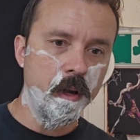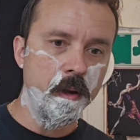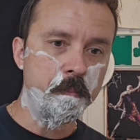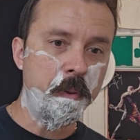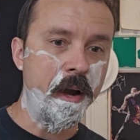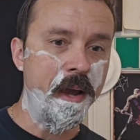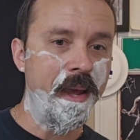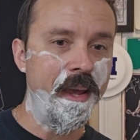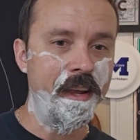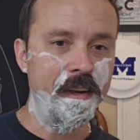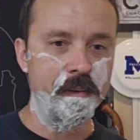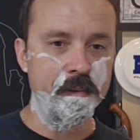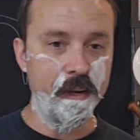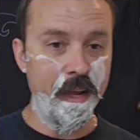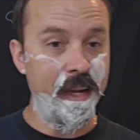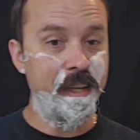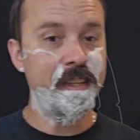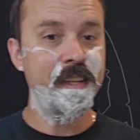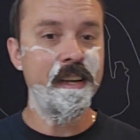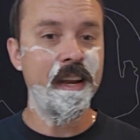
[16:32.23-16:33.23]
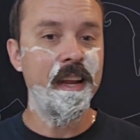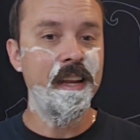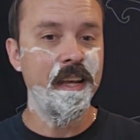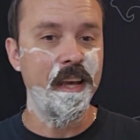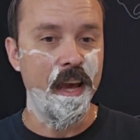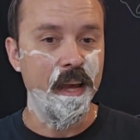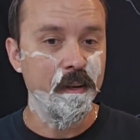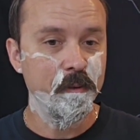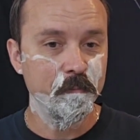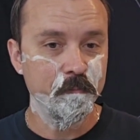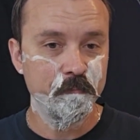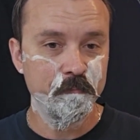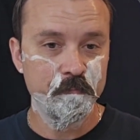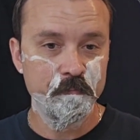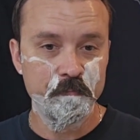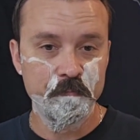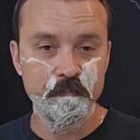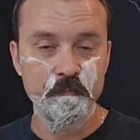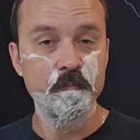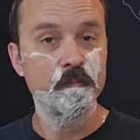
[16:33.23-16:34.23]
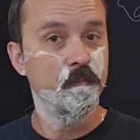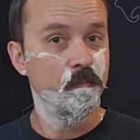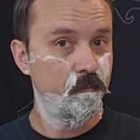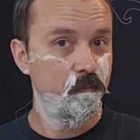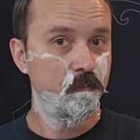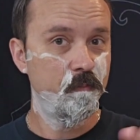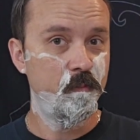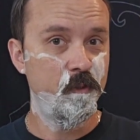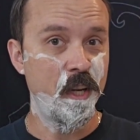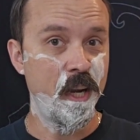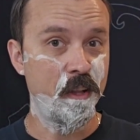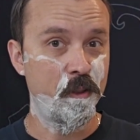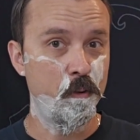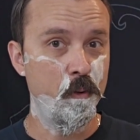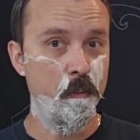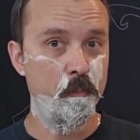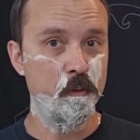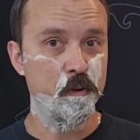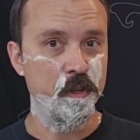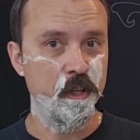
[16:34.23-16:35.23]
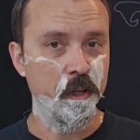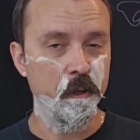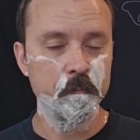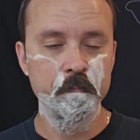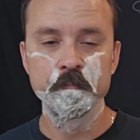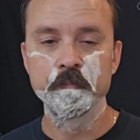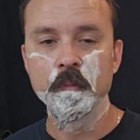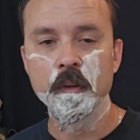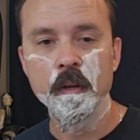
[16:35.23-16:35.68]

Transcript: By, in 1888, Jack the Ripper's year.